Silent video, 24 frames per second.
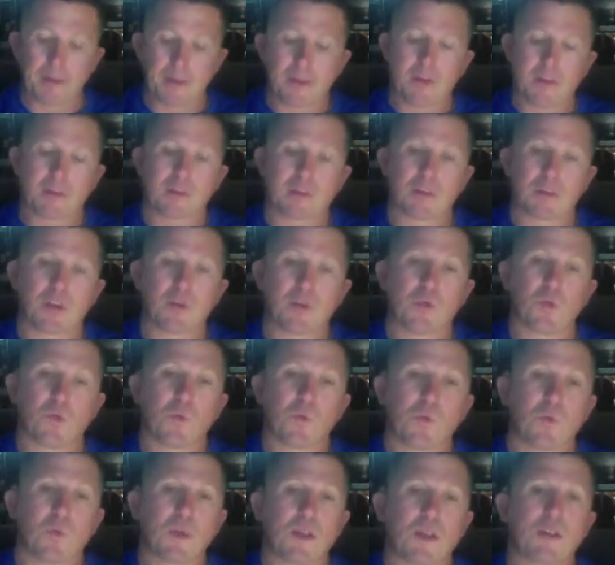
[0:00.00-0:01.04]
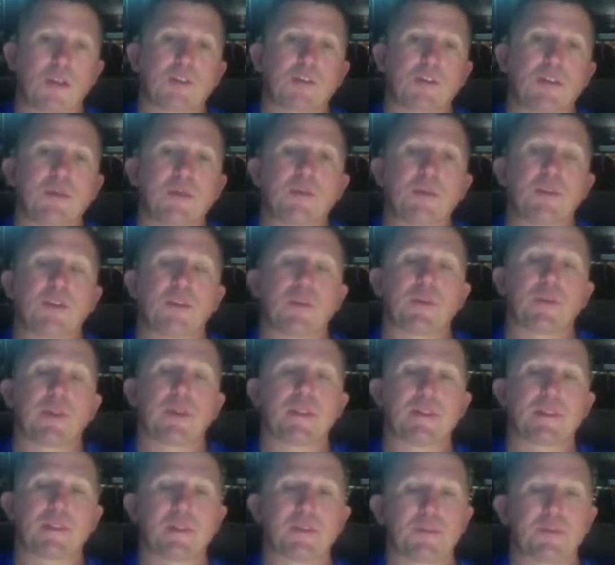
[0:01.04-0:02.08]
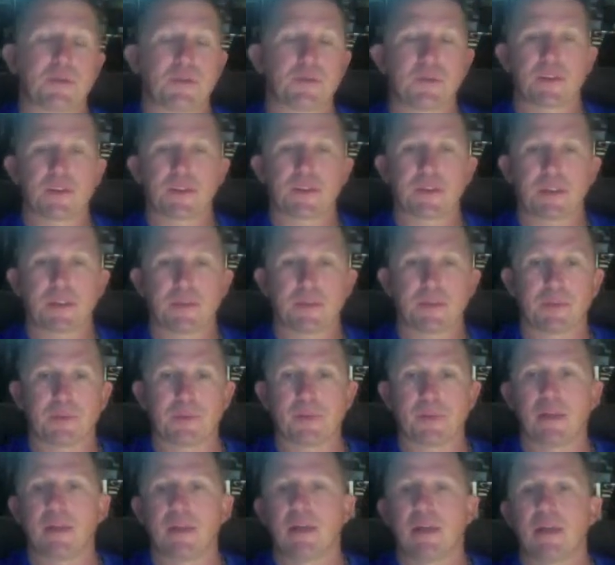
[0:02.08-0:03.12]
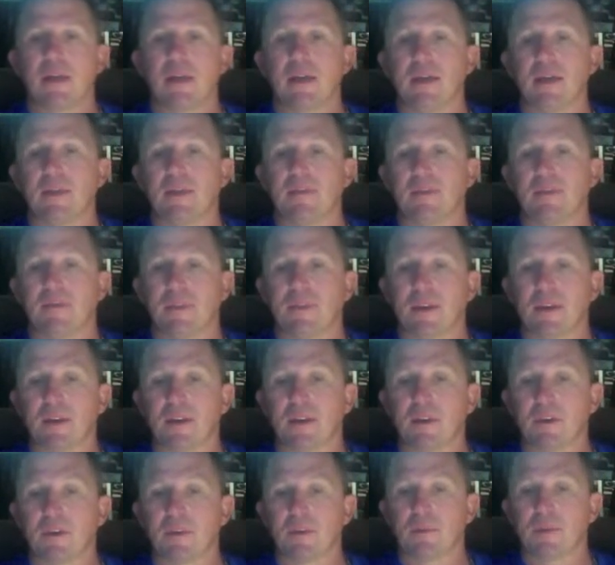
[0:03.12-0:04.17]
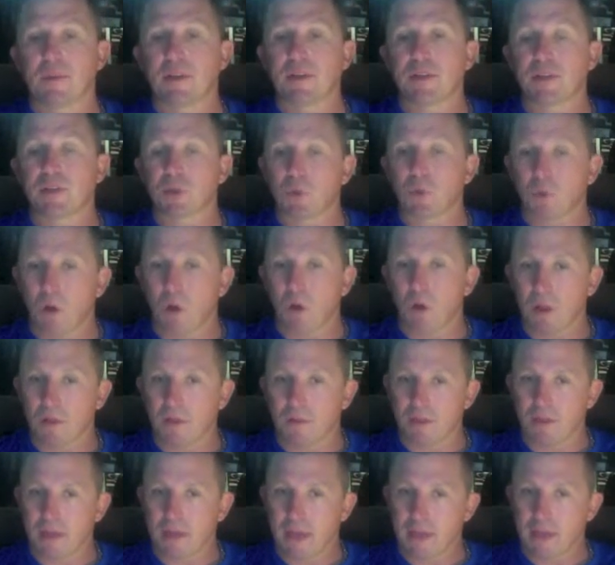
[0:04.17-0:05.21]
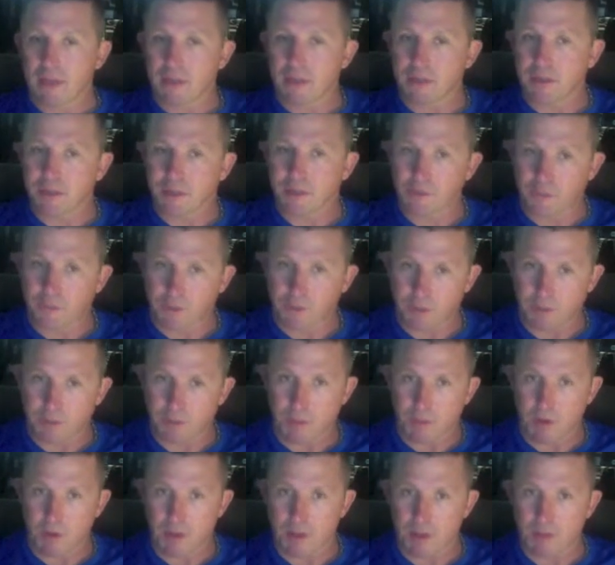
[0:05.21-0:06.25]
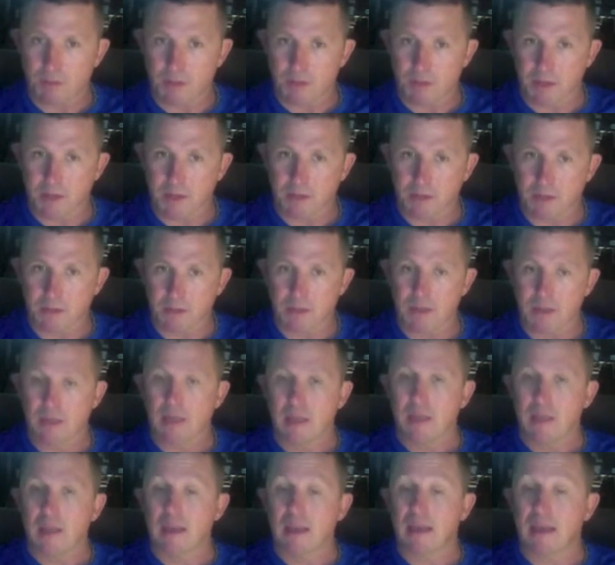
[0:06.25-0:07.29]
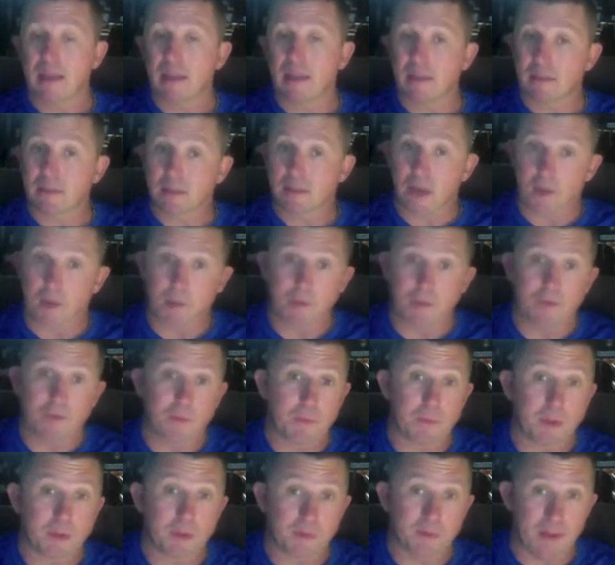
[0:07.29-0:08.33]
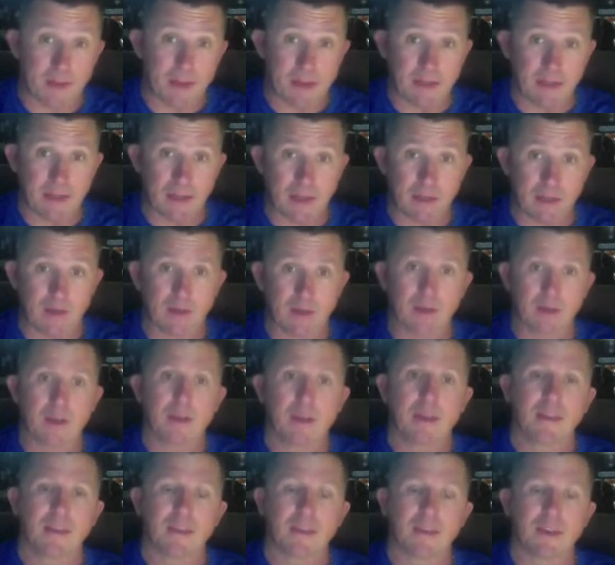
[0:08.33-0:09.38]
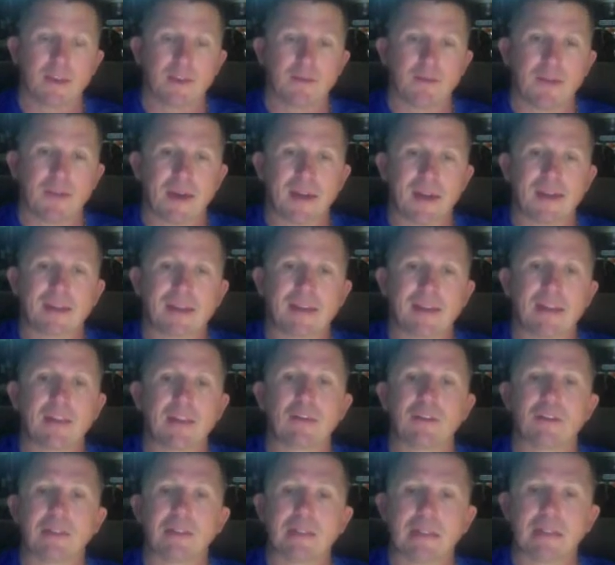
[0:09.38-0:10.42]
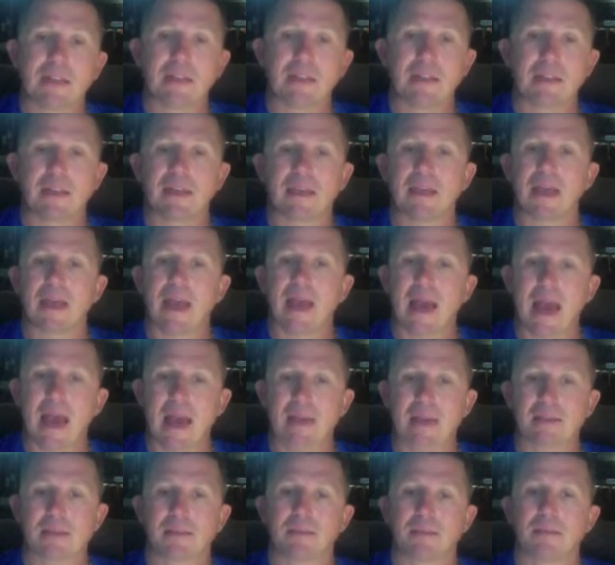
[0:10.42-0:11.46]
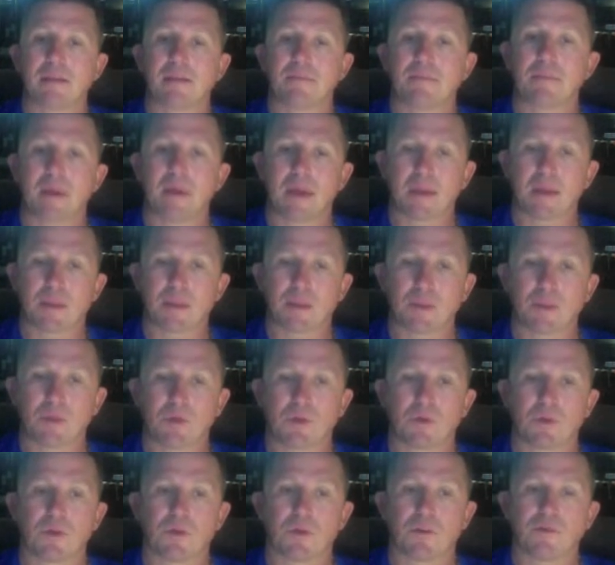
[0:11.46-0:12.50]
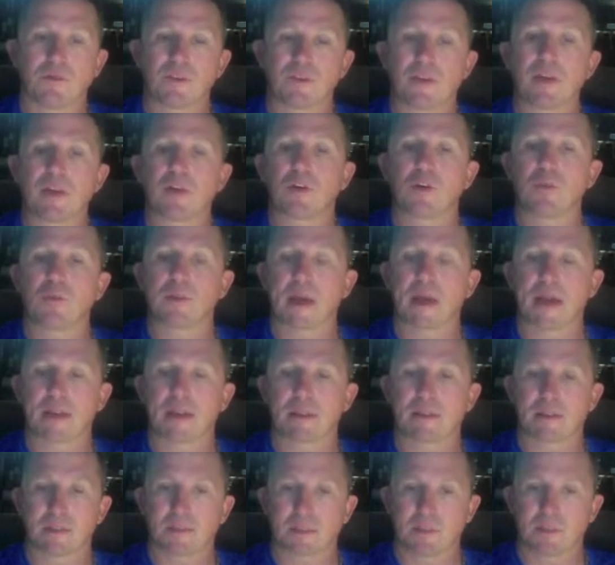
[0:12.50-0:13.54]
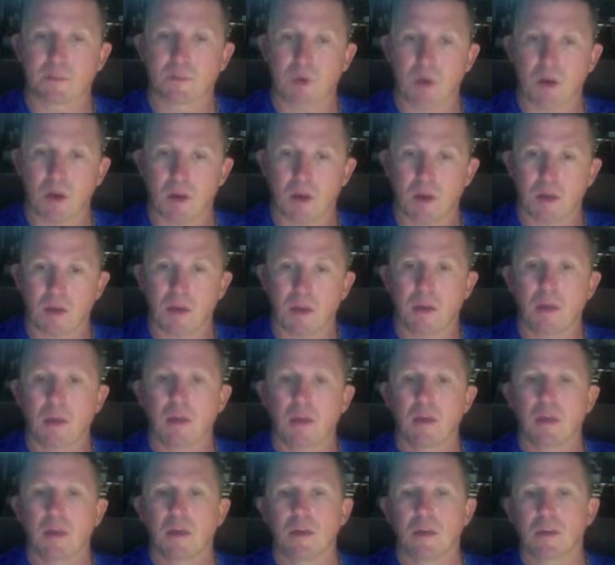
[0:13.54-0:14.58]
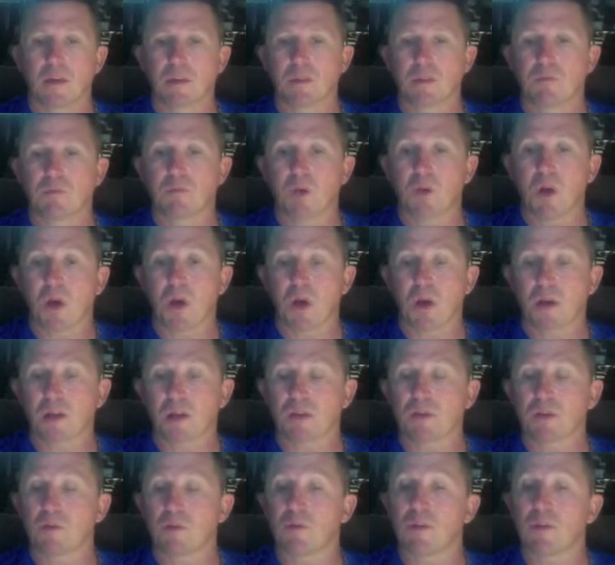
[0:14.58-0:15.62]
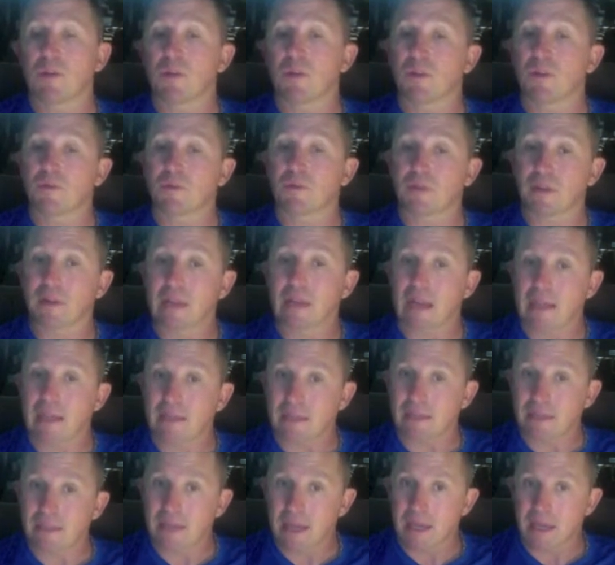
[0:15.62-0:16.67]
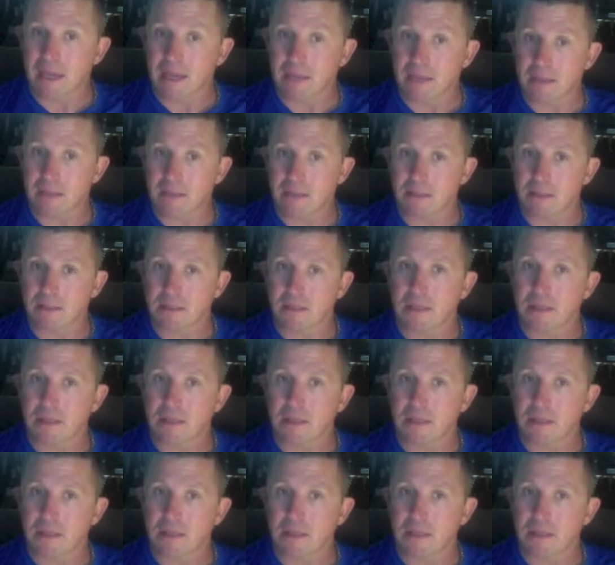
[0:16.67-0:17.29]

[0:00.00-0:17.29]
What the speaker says: So what else you need with the green slip is very simple. If the vehicle meets the qualifications for a smog inspection and it's coming from a Nevada dealer, the Nevada dealer legally has to make sure the vehicle passes smog. A smog is only good for 90 days.